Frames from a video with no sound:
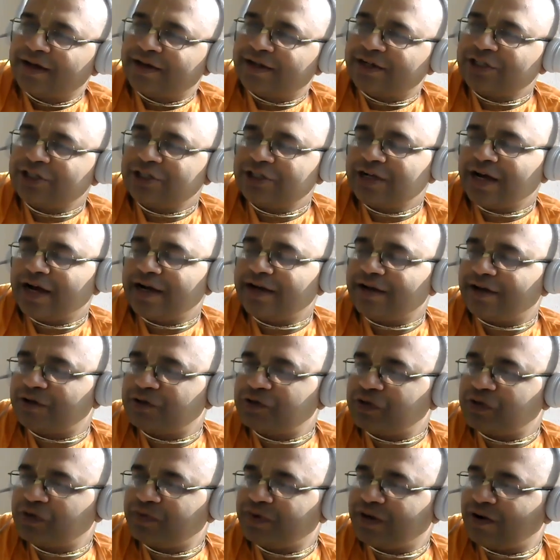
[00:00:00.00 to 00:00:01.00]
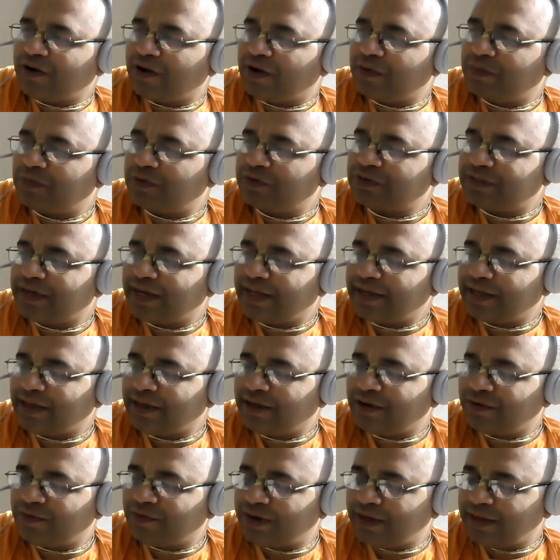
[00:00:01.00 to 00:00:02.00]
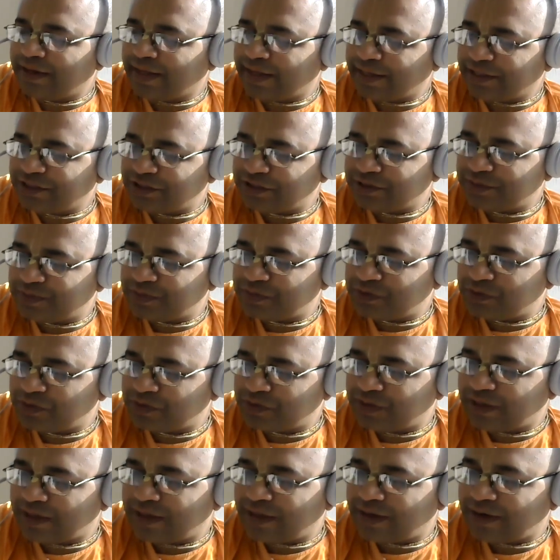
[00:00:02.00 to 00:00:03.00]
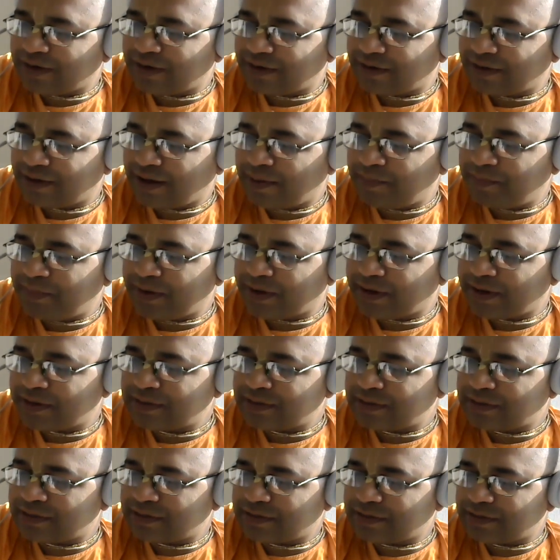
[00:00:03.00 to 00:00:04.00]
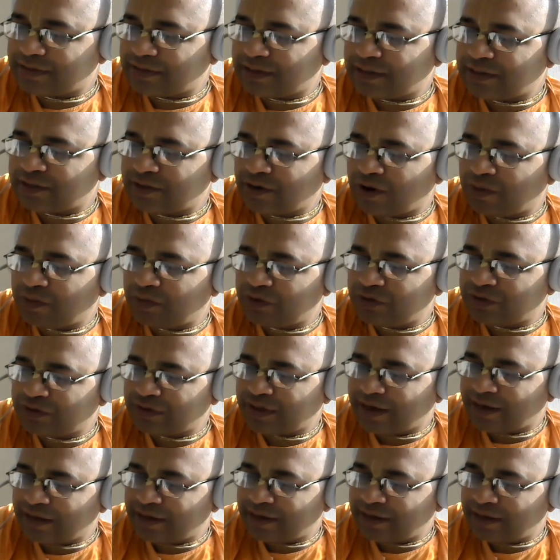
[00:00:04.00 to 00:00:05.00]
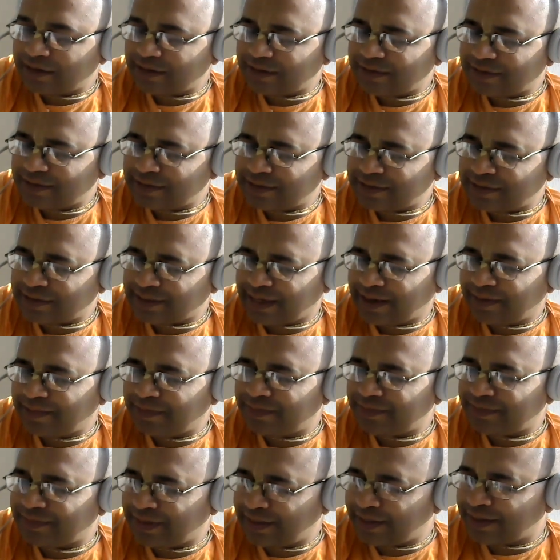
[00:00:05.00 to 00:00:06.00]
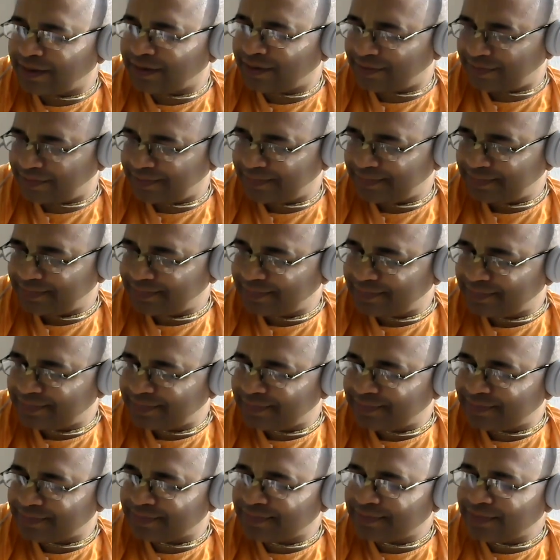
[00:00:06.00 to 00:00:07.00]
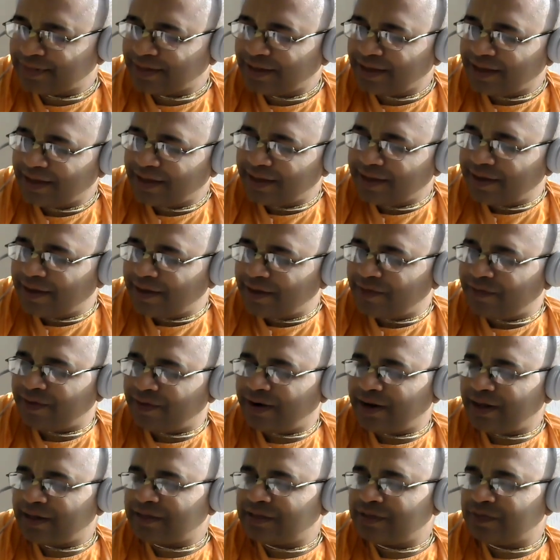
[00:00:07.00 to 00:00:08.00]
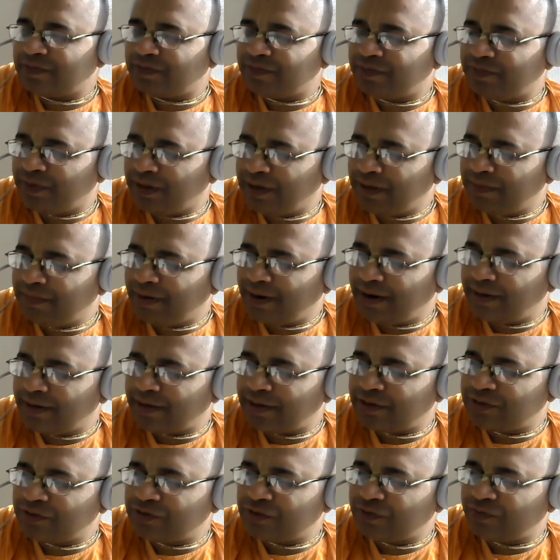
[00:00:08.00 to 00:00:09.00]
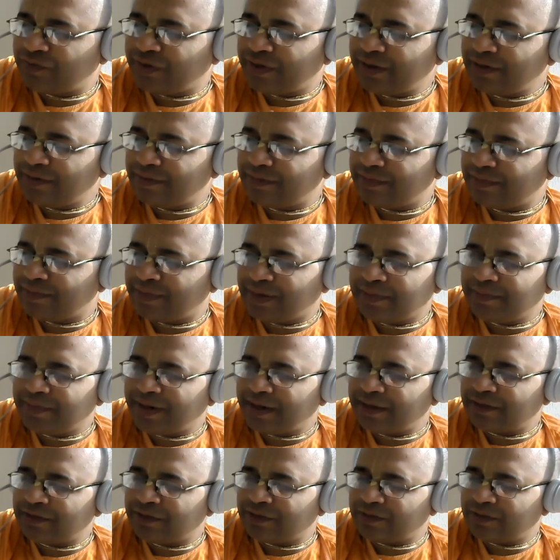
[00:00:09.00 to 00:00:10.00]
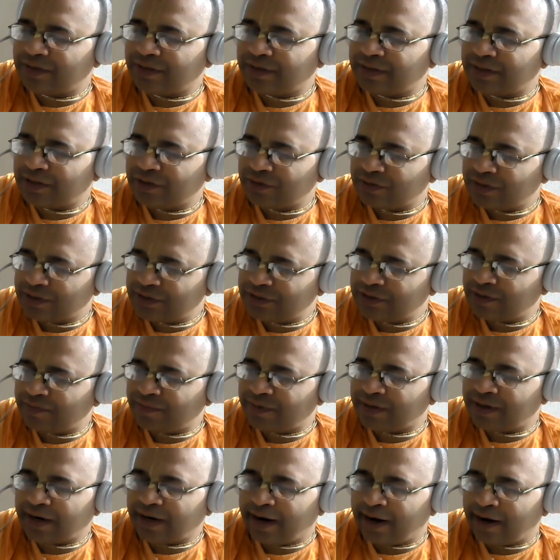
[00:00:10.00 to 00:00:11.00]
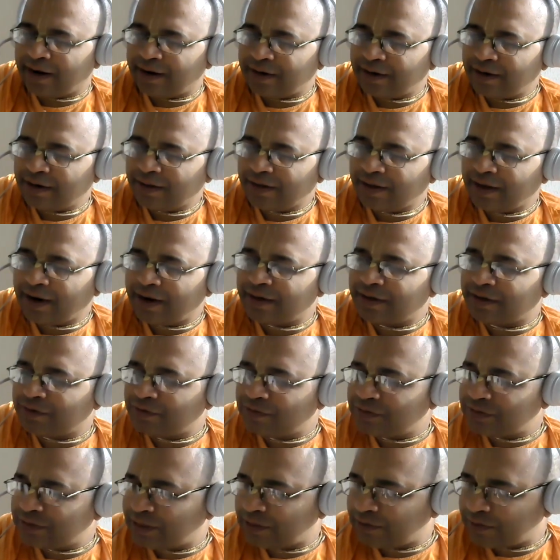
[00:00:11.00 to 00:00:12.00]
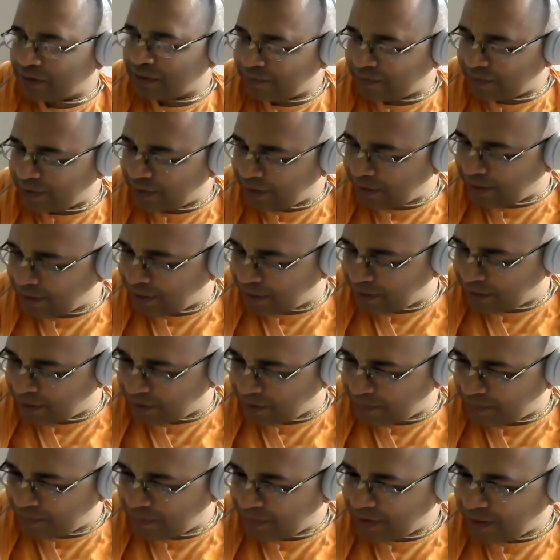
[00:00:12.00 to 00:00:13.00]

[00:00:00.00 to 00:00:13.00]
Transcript: Krishna and Arjun were almost like equal in age. So their appearance is almost at same year. Hmm whereas Bhima and Arjun were Bhima and uh, Yudhishthir were elder and Nakul Sahadeva were younger.